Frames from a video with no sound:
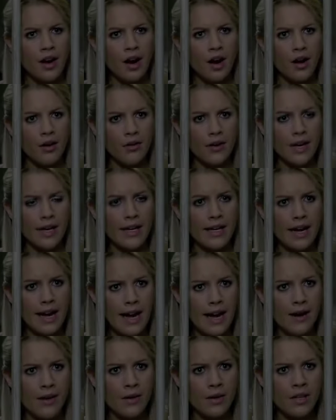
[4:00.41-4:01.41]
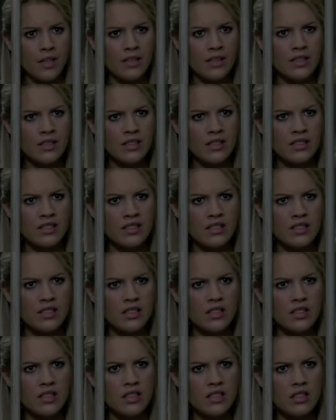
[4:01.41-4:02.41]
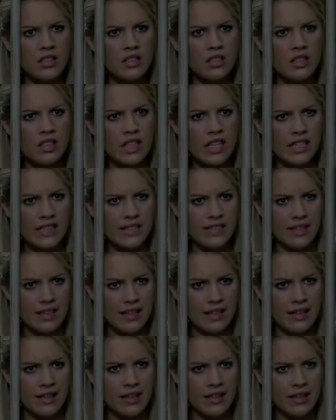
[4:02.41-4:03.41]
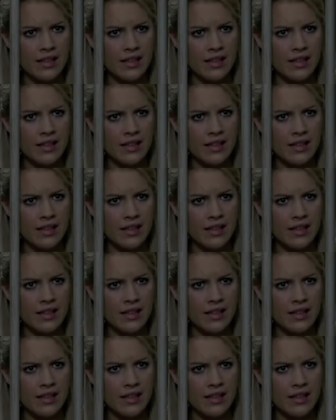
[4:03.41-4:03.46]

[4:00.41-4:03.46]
all right now? Is he?